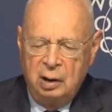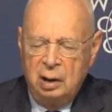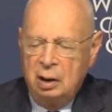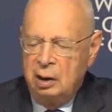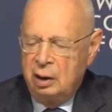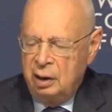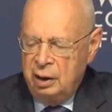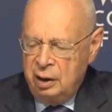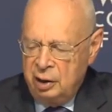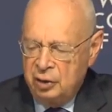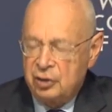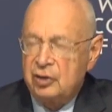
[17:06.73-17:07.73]
And that
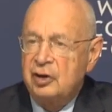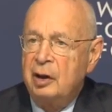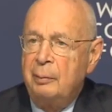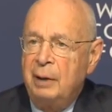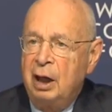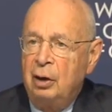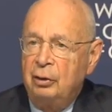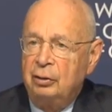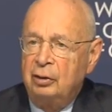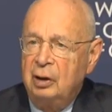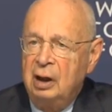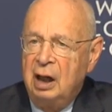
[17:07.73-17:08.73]
day when it comes...
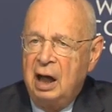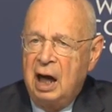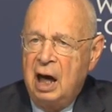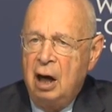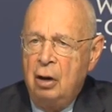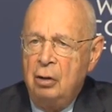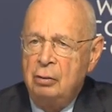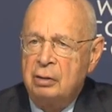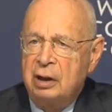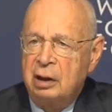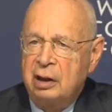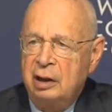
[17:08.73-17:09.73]
you
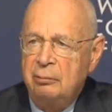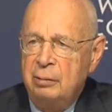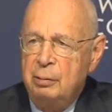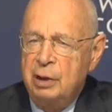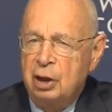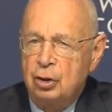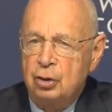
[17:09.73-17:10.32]
guys will be holding